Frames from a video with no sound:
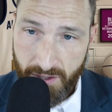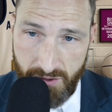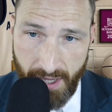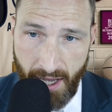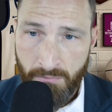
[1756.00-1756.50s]

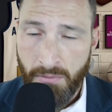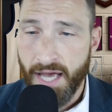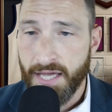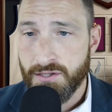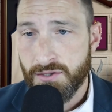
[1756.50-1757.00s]
sound
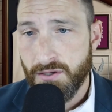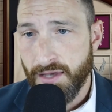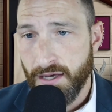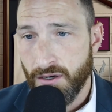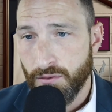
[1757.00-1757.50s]
bites
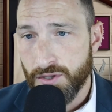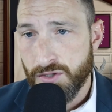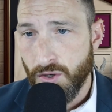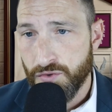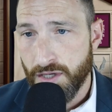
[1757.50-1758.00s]
that are a
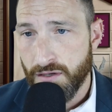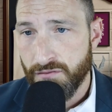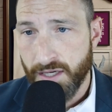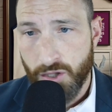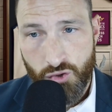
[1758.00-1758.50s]
result of
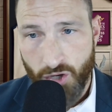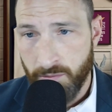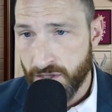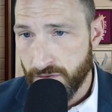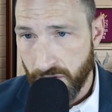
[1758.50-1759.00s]

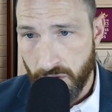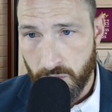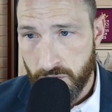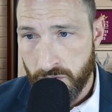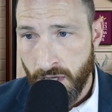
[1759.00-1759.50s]
extremist
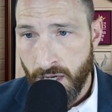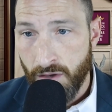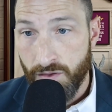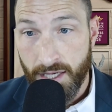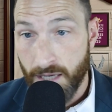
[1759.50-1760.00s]
views
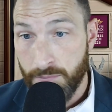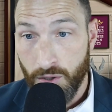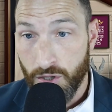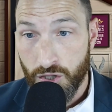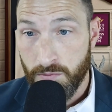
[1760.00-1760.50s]
that get
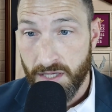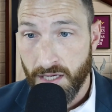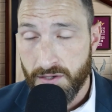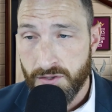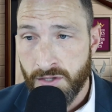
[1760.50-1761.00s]
pushed
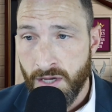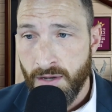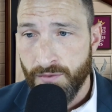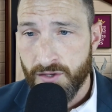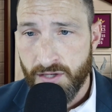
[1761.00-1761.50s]
because
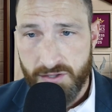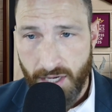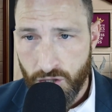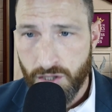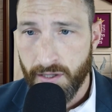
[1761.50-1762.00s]
the
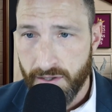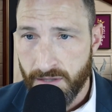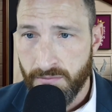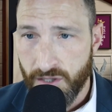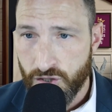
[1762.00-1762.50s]

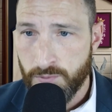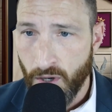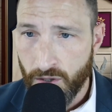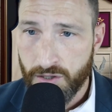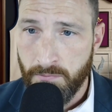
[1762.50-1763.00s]
sensationalism that's
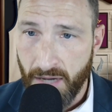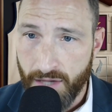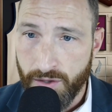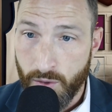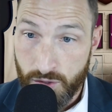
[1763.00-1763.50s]
sparked
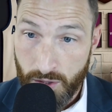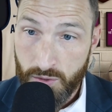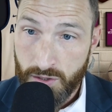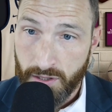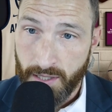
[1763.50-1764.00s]
by those
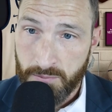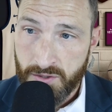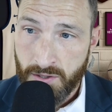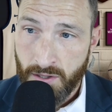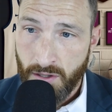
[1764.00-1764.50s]
news
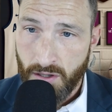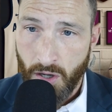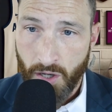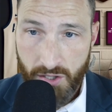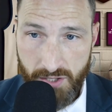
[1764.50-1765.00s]
clips
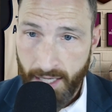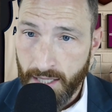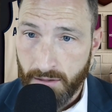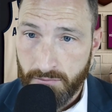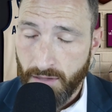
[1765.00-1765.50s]
are
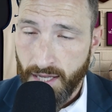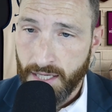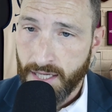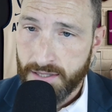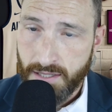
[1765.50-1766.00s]
exciting, and
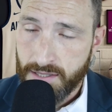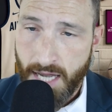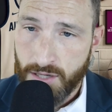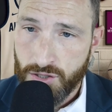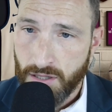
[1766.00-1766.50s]
it gets the
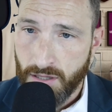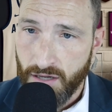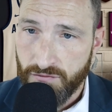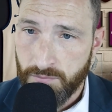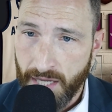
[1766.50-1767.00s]
attention
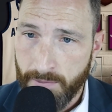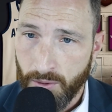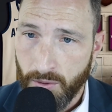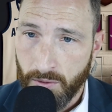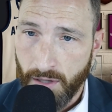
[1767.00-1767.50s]
of
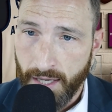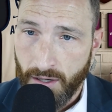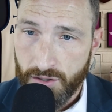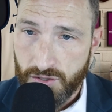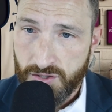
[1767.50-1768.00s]
people in
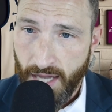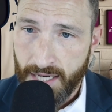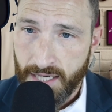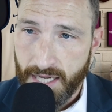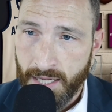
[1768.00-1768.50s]
our
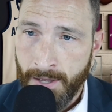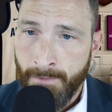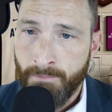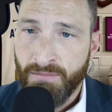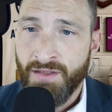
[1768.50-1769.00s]
society.
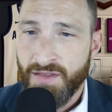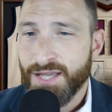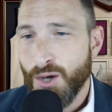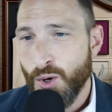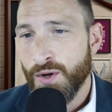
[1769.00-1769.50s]
And then they
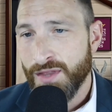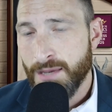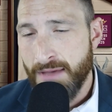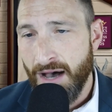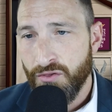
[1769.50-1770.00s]
go and
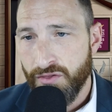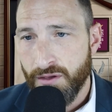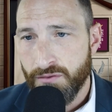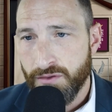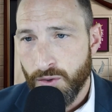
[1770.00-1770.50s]
they mouth
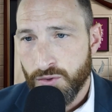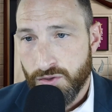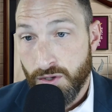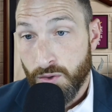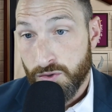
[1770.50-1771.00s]

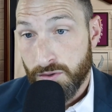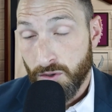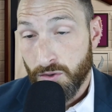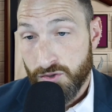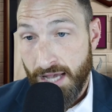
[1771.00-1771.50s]
those
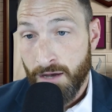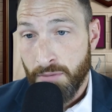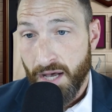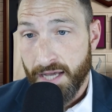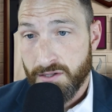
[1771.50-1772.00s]
little sound
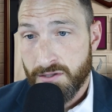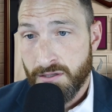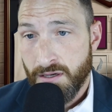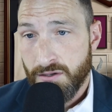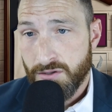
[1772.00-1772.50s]
bites
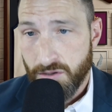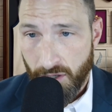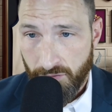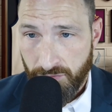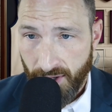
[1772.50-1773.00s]
to
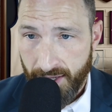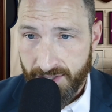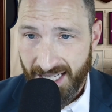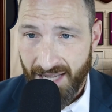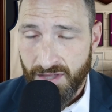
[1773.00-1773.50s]
their
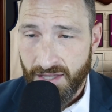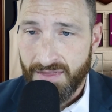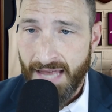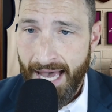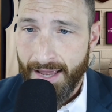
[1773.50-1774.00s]
friends. And I think
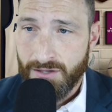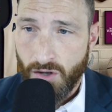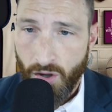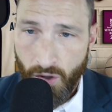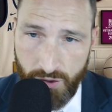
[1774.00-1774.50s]
that has
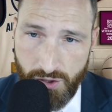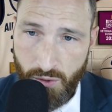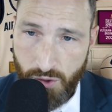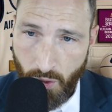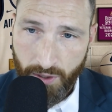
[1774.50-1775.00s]

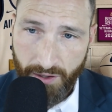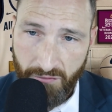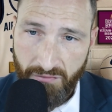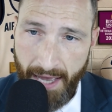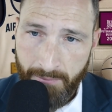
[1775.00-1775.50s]
also torn at the
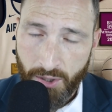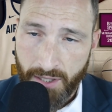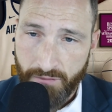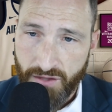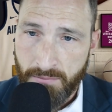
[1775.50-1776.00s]

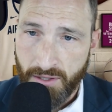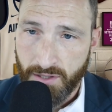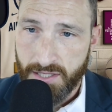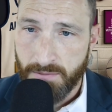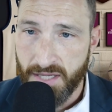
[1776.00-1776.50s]
fabric of the
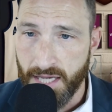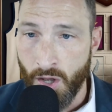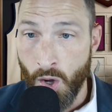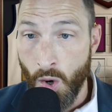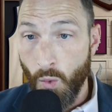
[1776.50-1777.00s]
ability to be,
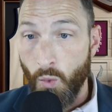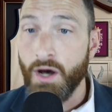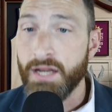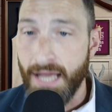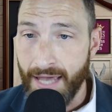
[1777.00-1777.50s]

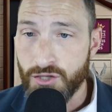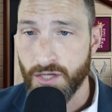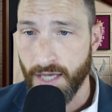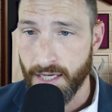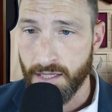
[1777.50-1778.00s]
one,
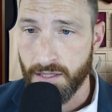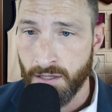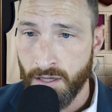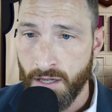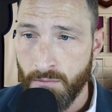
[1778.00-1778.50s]
educated,
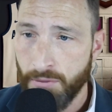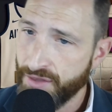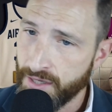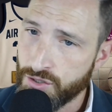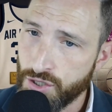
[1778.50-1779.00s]
but
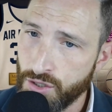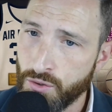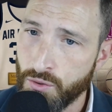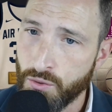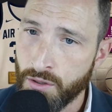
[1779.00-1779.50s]
then
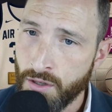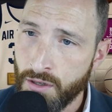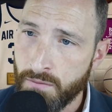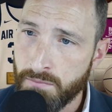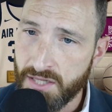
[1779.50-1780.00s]
two,
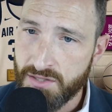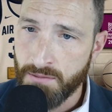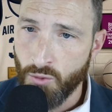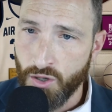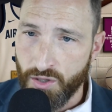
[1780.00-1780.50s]
meet
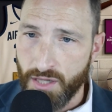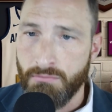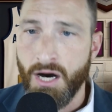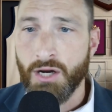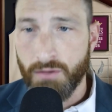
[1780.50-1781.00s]
someone with a
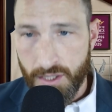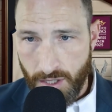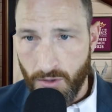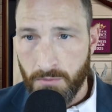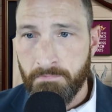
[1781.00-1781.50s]
moderate
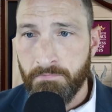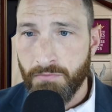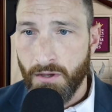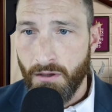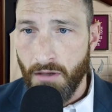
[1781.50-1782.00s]
tone
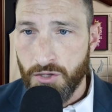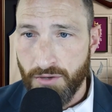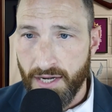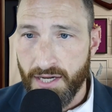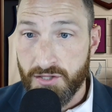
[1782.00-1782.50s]
and
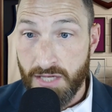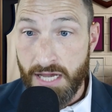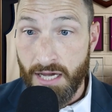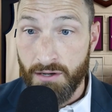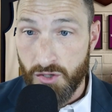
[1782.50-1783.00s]
try to
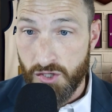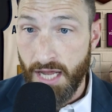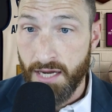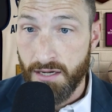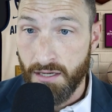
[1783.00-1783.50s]
seek
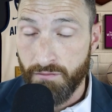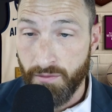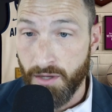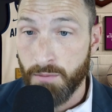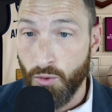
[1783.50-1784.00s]
understanding
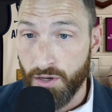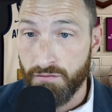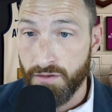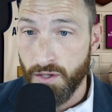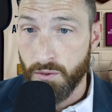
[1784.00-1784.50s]
from their point
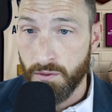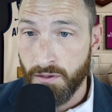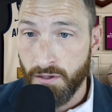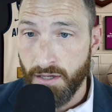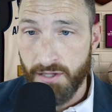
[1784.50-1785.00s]
of view.
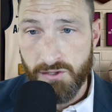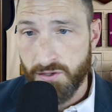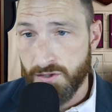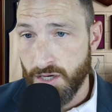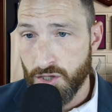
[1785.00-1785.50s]
It's
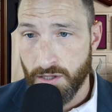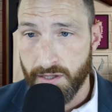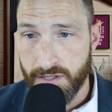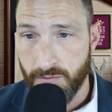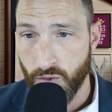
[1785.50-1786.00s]

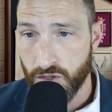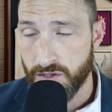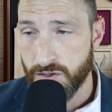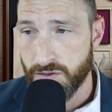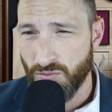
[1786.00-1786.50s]
sensationalism, which
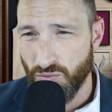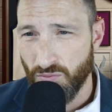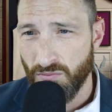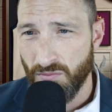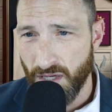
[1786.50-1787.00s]
is,
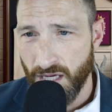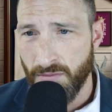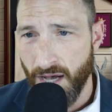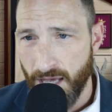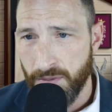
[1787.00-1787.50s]
in
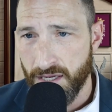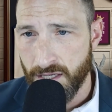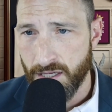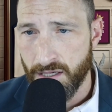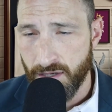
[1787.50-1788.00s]
my
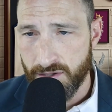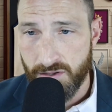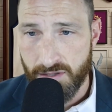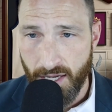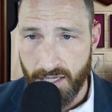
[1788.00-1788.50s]
opinion, in
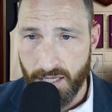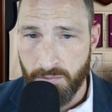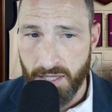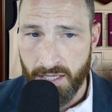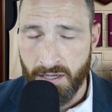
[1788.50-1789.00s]
society,
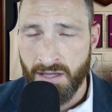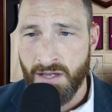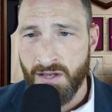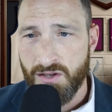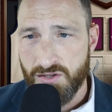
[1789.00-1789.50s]
been
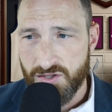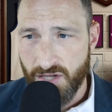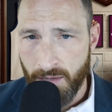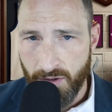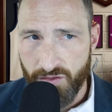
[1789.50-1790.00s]

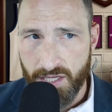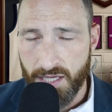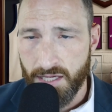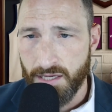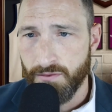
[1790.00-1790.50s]
some of
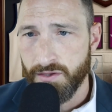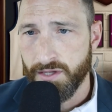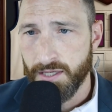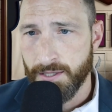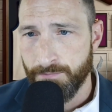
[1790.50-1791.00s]
the
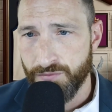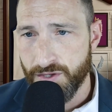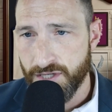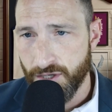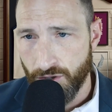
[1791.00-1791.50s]

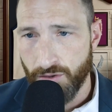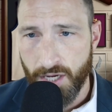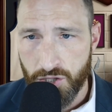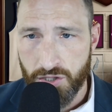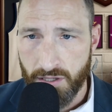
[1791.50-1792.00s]

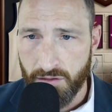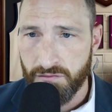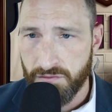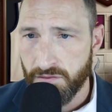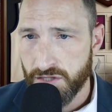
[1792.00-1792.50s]
deterioration
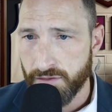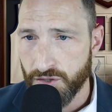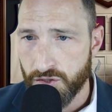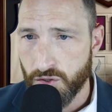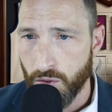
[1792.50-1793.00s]
of civil
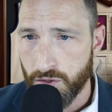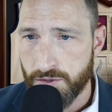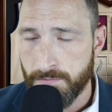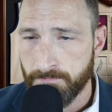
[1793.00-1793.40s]
discourse.